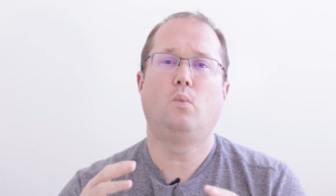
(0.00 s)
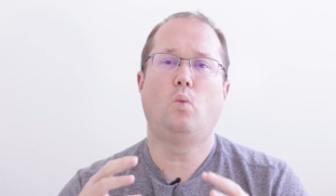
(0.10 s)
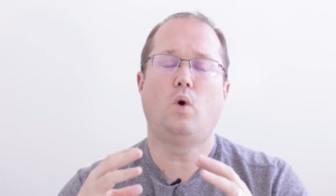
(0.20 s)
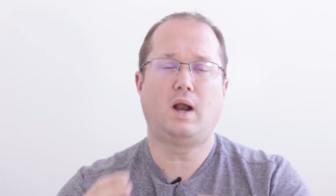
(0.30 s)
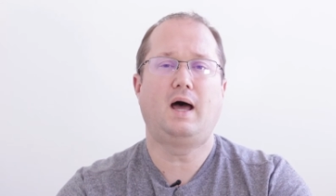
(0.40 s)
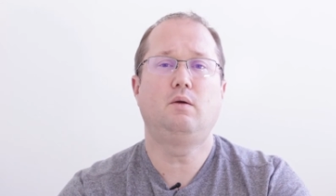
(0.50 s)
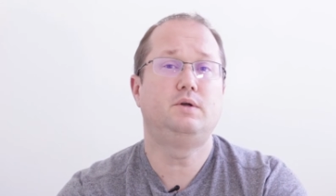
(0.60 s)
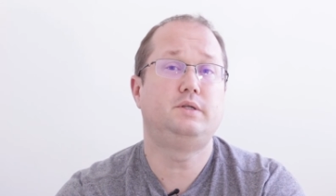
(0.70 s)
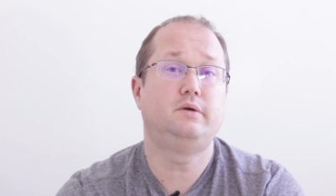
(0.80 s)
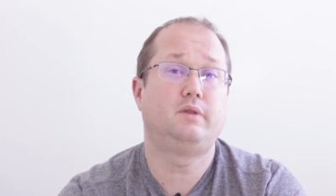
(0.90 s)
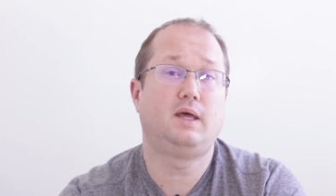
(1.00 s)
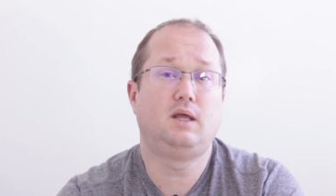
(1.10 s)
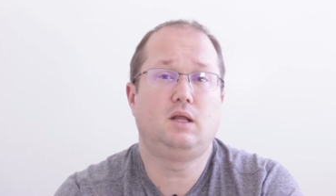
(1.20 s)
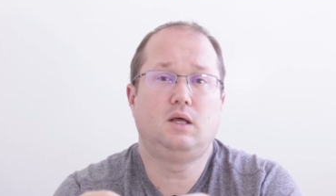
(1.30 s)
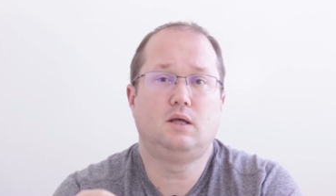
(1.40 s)
what I would do
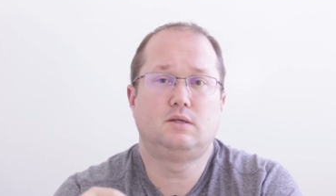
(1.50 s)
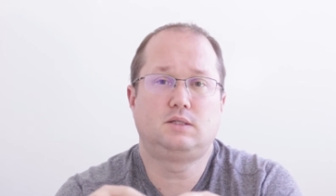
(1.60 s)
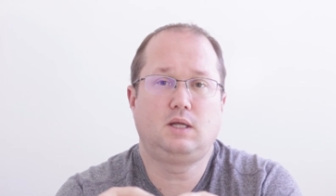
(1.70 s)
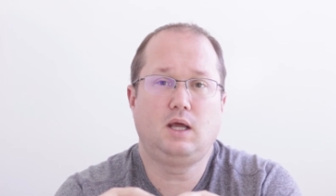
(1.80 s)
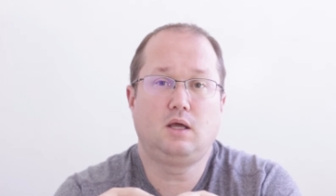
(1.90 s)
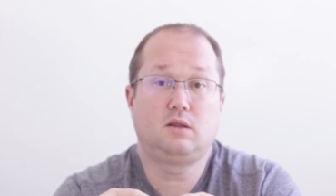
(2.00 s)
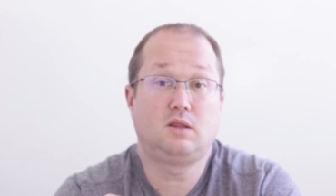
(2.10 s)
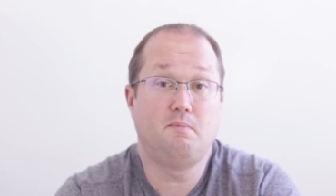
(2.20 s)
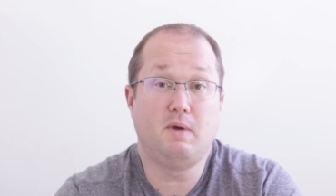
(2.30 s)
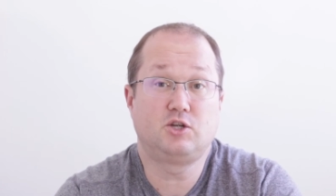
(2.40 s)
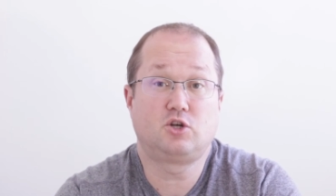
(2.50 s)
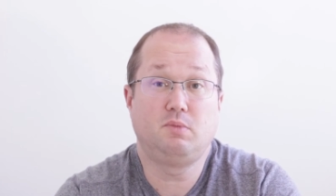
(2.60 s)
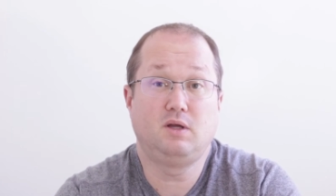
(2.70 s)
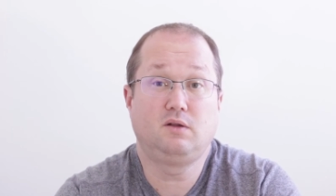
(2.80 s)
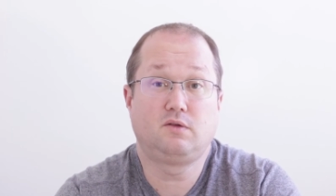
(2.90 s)
then is take the
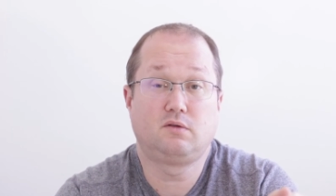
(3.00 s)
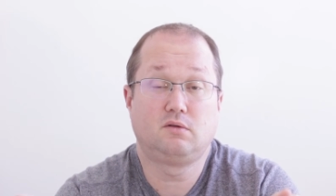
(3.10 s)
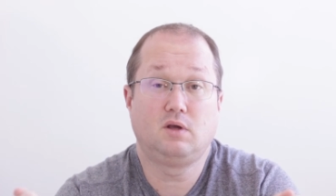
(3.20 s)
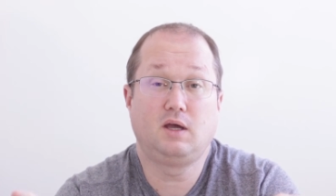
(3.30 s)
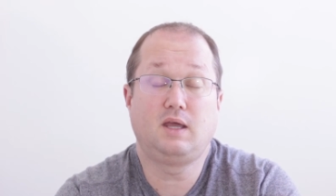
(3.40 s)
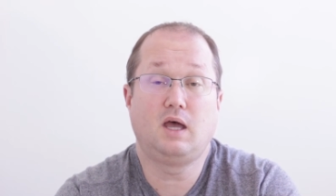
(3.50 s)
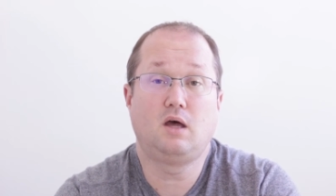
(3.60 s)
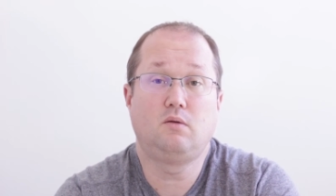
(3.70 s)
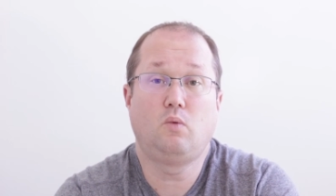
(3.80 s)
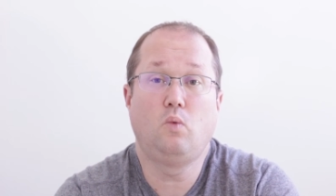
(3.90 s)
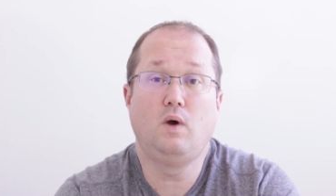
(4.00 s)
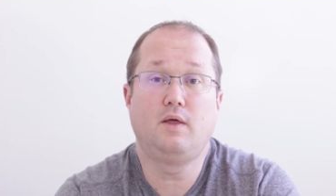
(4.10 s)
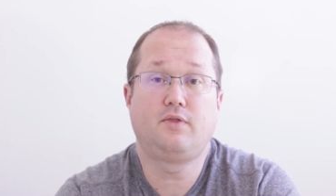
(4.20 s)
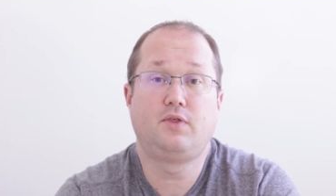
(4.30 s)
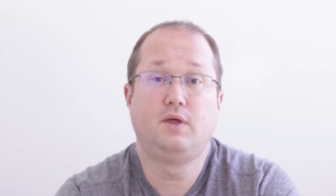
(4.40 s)
measurements, again,
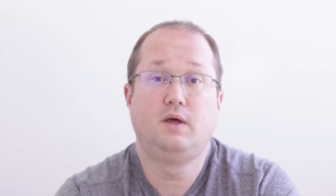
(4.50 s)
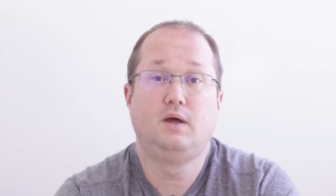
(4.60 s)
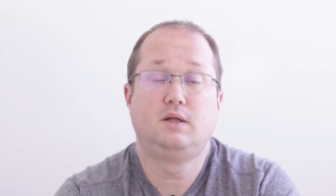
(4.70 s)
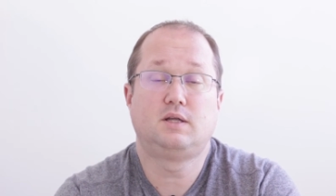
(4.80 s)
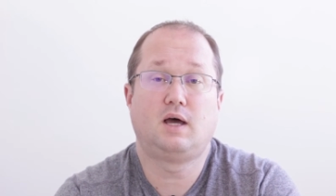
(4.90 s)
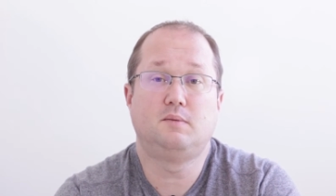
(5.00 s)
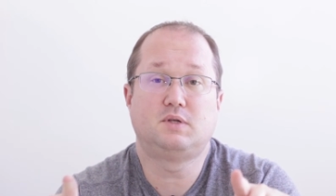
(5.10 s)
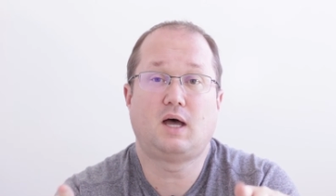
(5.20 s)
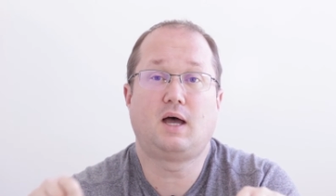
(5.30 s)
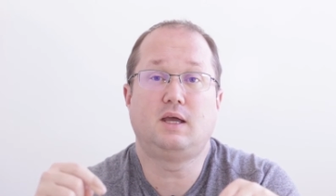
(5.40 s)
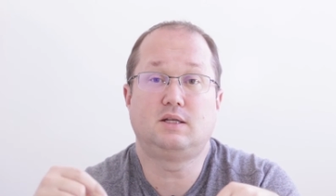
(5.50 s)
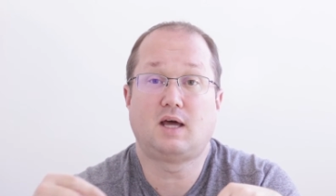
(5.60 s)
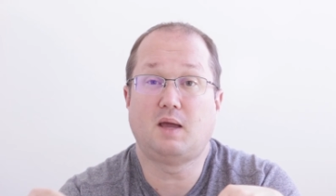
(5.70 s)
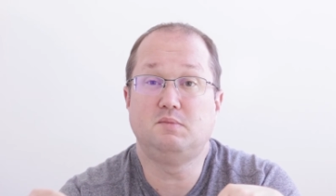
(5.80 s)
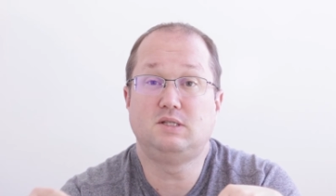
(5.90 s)
width times height
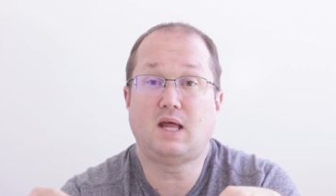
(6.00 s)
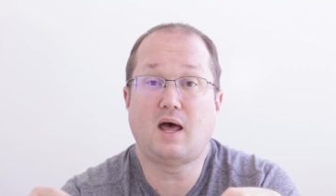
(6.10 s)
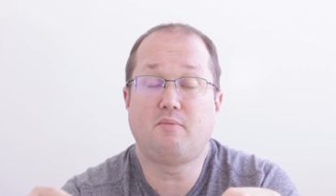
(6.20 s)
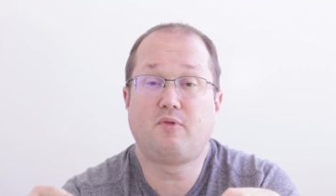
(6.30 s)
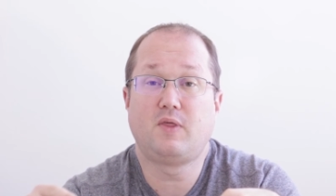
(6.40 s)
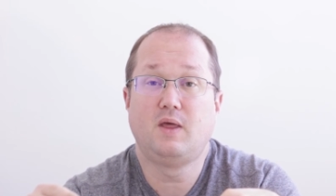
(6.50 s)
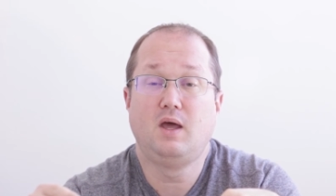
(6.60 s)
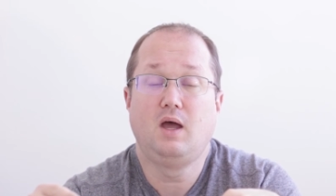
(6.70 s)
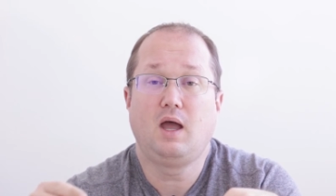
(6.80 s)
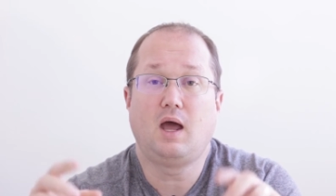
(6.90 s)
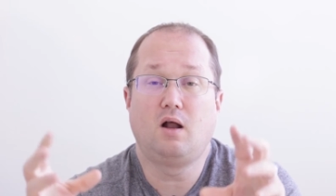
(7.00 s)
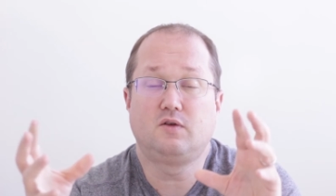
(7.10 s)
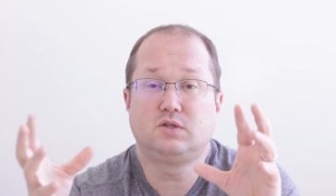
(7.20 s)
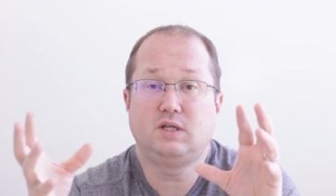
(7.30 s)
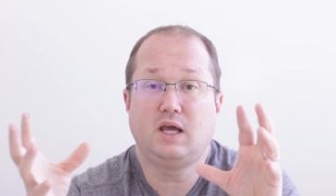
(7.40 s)
times depth, and
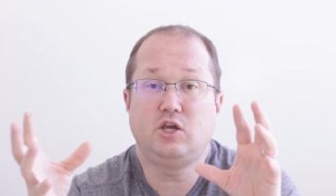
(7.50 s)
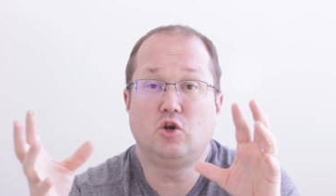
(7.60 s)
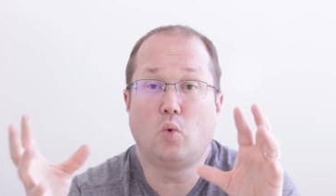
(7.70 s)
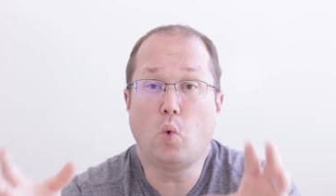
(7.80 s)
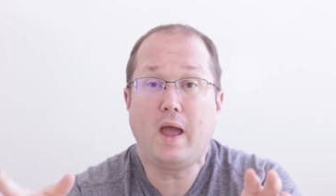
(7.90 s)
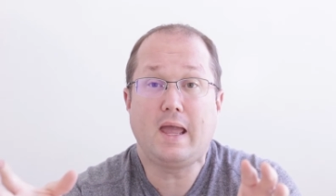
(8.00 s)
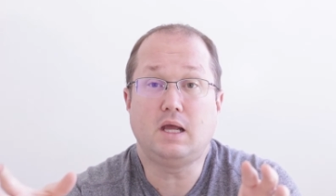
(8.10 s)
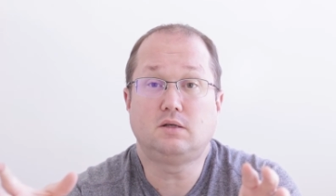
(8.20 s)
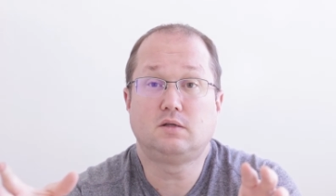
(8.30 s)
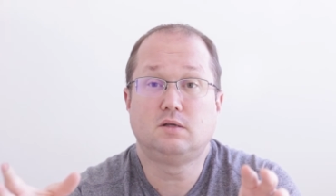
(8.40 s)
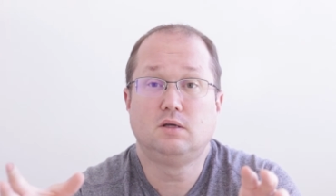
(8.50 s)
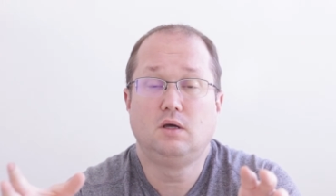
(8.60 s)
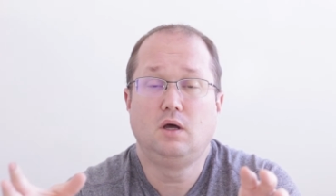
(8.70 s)
also take your weight,